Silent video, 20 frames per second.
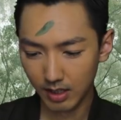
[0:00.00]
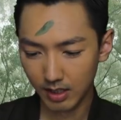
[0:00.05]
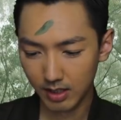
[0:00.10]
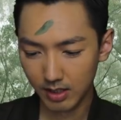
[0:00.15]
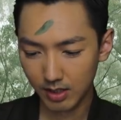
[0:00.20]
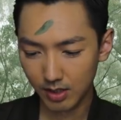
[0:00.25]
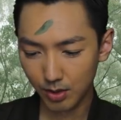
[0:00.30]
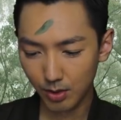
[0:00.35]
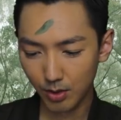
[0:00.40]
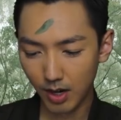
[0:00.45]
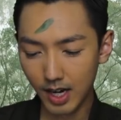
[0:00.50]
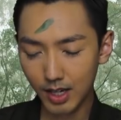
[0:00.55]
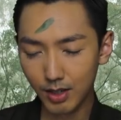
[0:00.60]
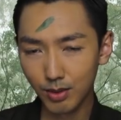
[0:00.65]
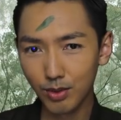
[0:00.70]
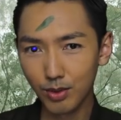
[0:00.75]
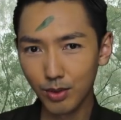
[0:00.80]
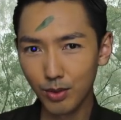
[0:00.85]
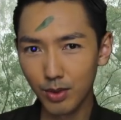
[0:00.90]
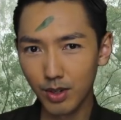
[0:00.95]
So I
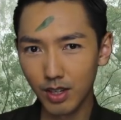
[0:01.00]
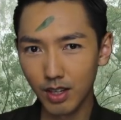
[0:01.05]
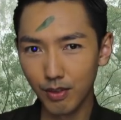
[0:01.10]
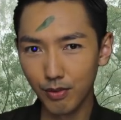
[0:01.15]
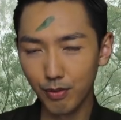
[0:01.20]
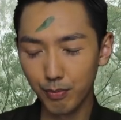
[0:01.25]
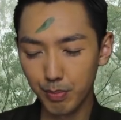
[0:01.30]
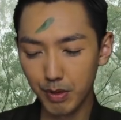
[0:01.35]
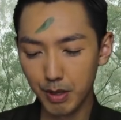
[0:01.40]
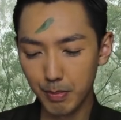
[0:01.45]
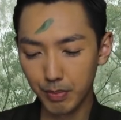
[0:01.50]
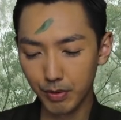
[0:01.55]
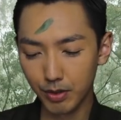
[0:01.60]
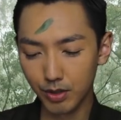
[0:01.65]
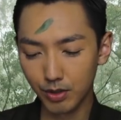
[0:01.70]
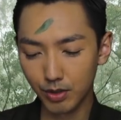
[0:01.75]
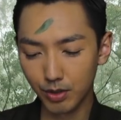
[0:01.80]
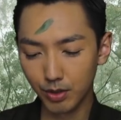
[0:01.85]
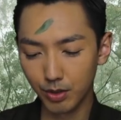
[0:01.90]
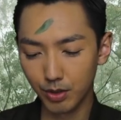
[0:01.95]
don't know if
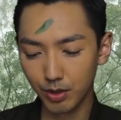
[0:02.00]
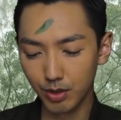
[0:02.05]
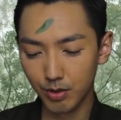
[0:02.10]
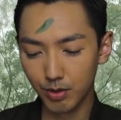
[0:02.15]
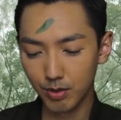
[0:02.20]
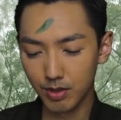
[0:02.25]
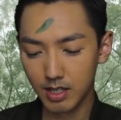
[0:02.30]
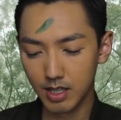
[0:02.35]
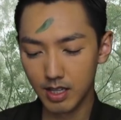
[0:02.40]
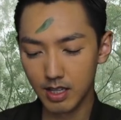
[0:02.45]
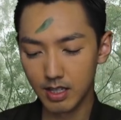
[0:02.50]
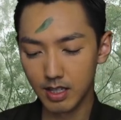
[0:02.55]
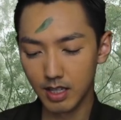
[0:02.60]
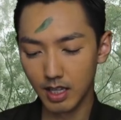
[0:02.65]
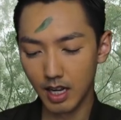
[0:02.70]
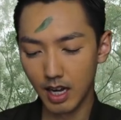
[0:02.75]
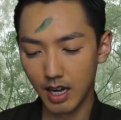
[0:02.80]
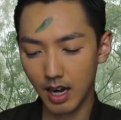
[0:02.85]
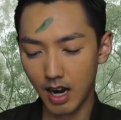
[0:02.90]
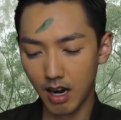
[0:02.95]
people who use this
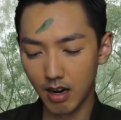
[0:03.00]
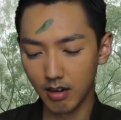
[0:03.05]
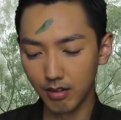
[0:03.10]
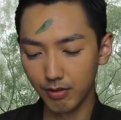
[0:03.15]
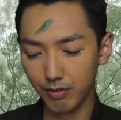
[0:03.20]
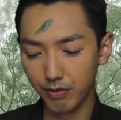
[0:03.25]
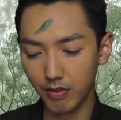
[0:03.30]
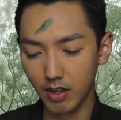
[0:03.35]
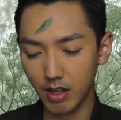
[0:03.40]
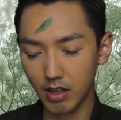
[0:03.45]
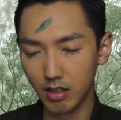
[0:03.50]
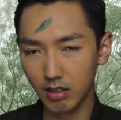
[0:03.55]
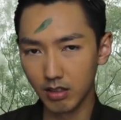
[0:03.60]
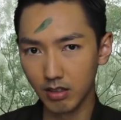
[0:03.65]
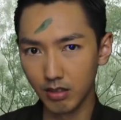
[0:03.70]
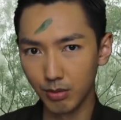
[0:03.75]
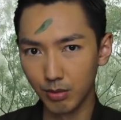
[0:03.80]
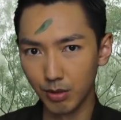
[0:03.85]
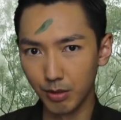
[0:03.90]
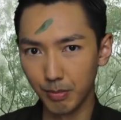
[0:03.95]

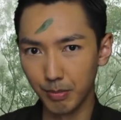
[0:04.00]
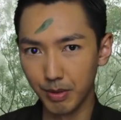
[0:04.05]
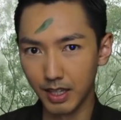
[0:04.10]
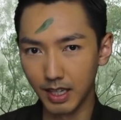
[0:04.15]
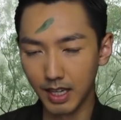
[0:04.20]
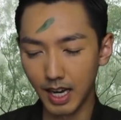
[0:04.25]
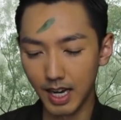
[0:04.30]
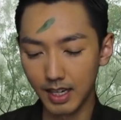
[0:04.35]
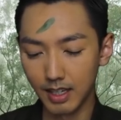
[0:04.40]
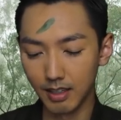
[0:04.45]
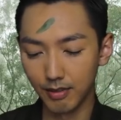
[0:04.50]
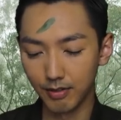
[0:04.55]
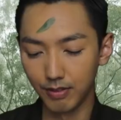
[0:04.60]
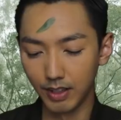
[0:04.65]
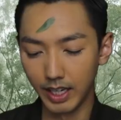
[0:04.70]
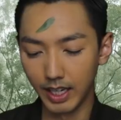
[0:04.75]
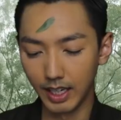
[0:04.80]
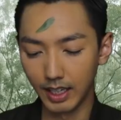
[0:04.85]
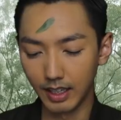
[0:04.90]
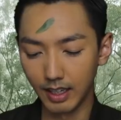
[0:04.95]
outfield will be kind of
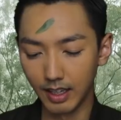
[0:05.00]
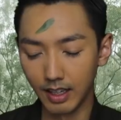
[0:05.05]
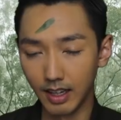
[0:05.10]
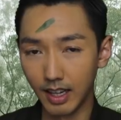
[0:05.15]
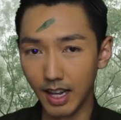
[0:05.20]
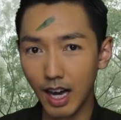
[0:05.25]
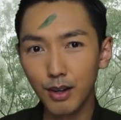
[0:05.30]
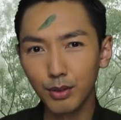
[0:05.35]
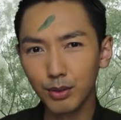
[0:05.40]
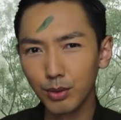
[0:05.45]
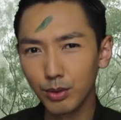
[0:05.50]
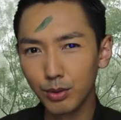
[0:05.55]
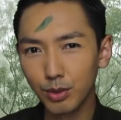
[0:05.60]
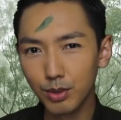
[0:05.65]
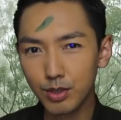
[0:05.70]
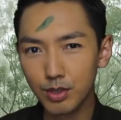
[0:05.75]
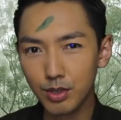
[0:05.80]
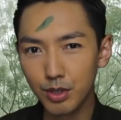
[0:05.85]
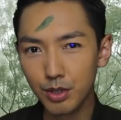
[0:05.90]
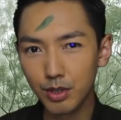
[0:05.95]
like allowed to do
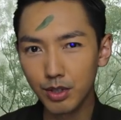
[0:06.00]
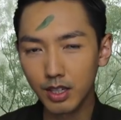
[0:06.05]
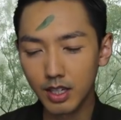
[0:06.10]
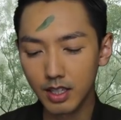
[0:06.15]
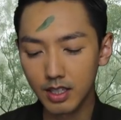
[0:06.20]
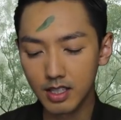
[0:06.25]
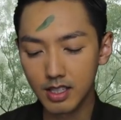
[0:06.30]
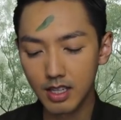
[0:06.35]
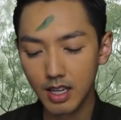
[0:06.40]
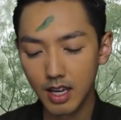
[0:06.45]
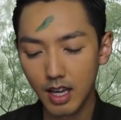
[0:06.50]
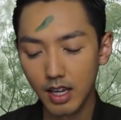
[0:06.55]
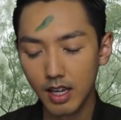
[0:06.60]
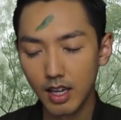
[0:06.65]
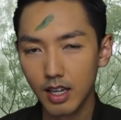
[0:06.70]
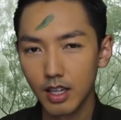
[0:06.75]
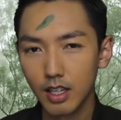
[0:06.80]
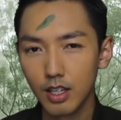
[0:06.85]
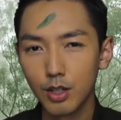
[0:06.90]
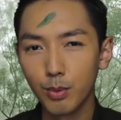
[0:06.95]
so, because
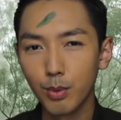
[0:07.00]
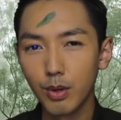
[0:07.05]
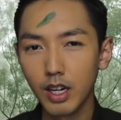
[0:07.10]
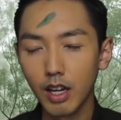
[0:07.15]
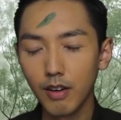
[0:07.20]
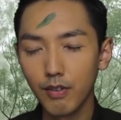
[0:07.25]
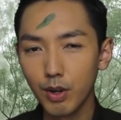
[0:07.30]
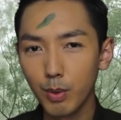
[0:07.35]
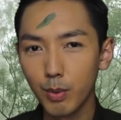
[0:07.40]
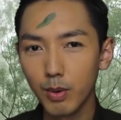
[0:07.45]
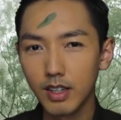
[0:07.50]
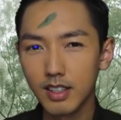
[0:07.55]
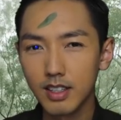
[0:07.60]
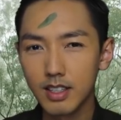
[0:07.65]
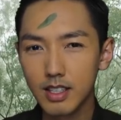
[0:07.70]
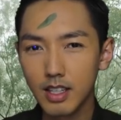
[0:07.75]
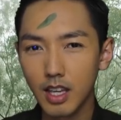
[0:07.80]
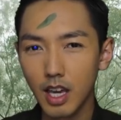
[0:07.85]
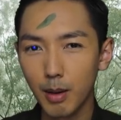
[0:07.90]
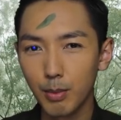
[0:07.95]
you want
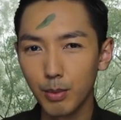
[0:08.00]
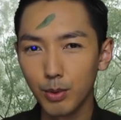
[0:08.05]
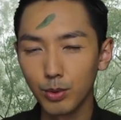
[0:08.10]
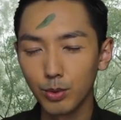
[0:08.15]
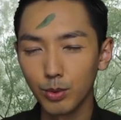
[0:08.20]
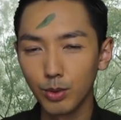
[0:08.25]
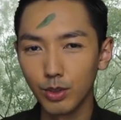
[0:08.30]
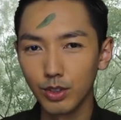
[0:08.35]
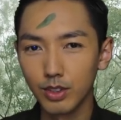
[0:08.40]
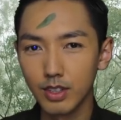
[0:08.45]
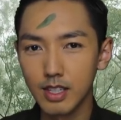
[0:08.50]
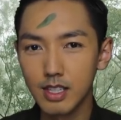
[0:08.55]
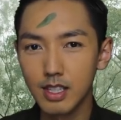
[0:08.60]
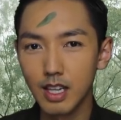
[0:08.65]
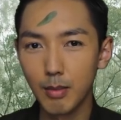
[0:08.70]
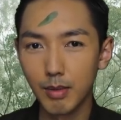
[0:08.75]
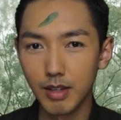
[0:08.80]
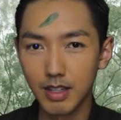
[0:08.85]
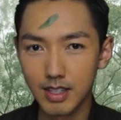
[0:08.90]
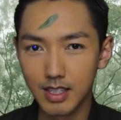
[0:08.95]
everyone's camo to look the
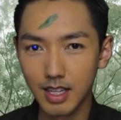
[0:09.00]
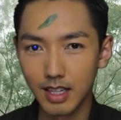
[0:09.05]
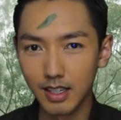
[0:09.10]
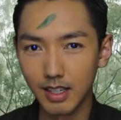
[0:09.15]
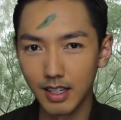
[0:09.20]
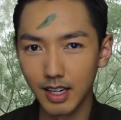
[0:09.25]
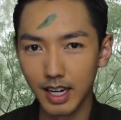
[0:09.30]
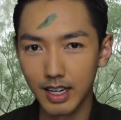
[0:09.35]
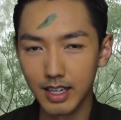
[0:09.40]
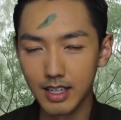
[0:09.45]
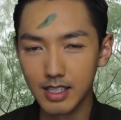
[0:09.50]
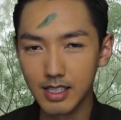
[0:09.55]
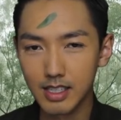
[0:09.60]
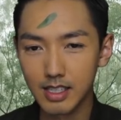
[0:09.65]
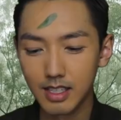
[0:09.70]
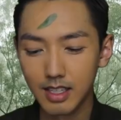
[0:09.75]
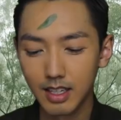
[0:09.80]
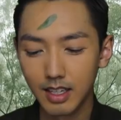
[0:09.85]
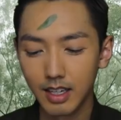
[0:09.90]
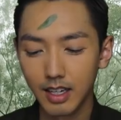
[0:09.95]
same and
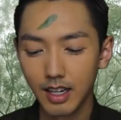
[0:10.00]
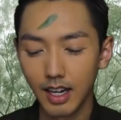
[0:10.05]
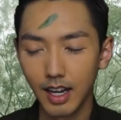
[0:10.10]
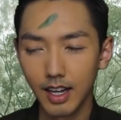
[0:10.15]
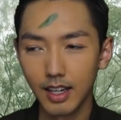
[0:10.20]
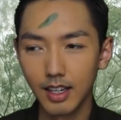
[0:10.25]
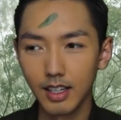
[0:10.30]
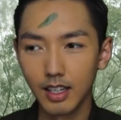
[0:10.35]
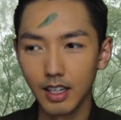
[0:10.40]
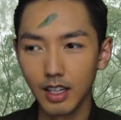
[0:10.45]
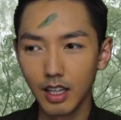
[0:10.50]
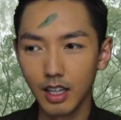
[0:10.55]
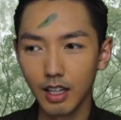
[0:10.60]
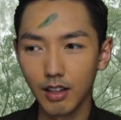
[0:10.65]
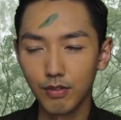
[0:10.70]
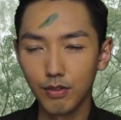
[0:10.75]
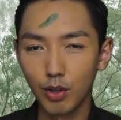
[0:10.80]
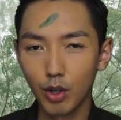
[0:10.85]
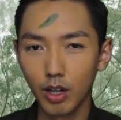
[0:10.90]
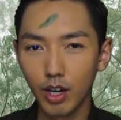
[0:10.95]
standardized. And
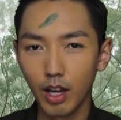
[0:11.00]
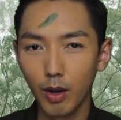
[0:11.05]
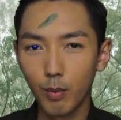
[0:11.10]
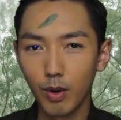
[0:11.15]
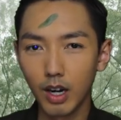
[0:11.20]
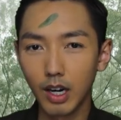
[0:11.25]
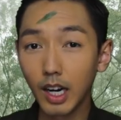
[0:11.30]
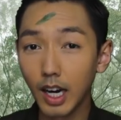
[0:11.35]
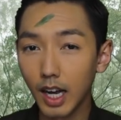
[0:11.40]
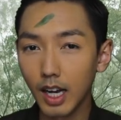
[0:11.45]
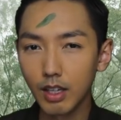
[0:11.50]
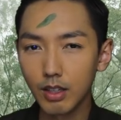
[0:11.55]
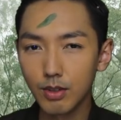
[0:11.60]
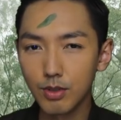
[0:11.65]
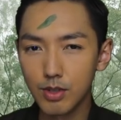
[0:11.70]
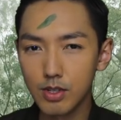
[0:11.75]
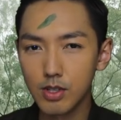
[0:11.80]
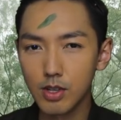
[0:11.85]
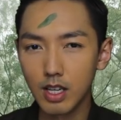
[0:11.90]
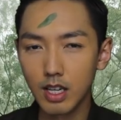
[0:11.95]
if you're that one guy who's
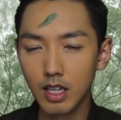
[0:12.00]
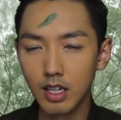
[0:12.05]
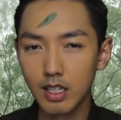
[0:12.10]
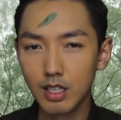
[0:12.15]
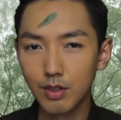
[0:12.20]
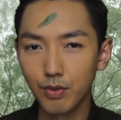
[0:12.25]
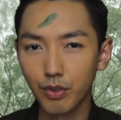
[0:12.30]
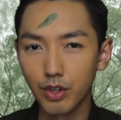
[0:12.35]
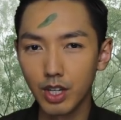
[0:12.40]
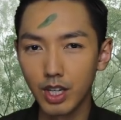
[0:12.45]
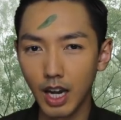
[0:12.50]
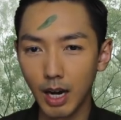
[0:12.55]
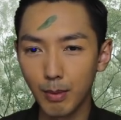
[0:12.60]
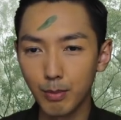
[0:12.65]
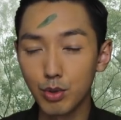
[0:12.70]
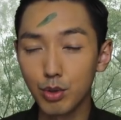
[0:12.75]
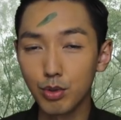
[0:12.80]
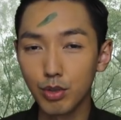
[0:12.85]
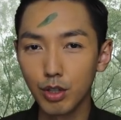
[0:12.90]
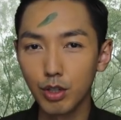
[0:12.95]
using Innisfree, I'm
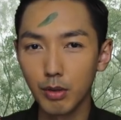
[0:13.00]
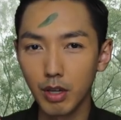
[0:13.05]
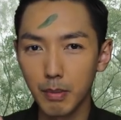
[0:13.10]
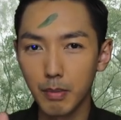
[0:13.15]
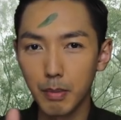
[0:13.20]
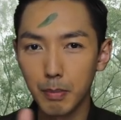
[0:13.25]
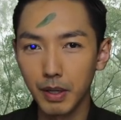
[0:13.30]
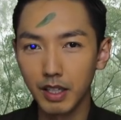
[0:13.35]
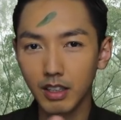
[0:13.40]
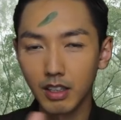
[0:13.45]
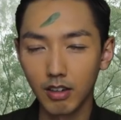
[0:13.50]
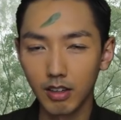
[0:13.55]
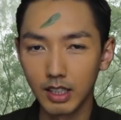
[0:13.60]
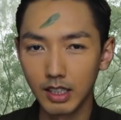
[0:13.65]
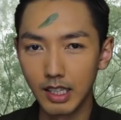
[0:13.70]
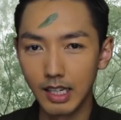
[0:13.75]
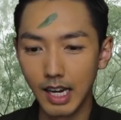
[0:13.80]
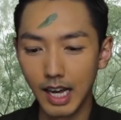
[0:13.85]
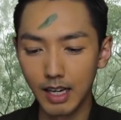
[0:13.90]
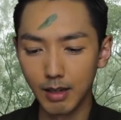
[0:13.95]
sure you can be picked out in
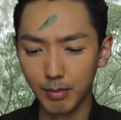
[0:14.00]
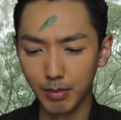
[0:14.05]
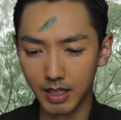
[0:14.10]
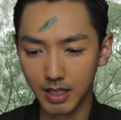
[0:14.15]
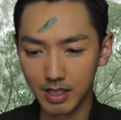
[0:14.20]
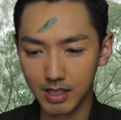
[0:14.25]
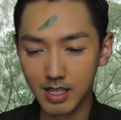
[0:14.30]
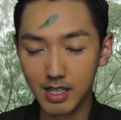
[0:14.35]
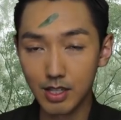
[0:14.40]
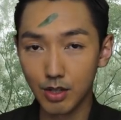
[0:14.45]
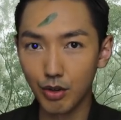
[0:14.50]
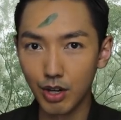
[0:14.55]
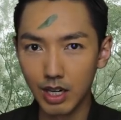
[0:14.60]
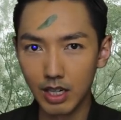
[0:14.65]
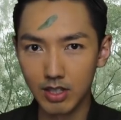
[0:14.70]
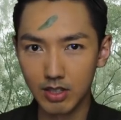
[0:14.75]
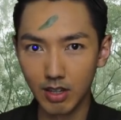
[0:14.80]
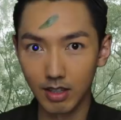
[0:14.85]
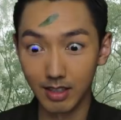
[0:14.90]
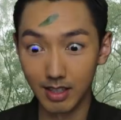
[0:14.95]
a line because this green
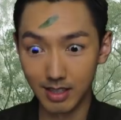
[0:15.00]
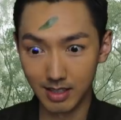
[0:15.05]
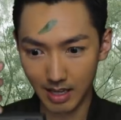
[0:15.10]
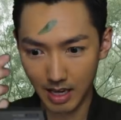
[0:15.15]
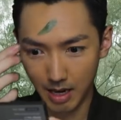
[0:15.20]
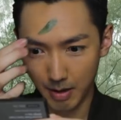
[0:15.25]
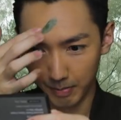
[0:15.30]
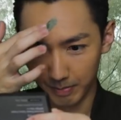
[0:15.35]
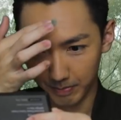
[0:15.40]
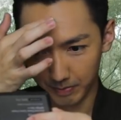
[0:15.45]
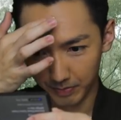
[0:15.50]
is not the same.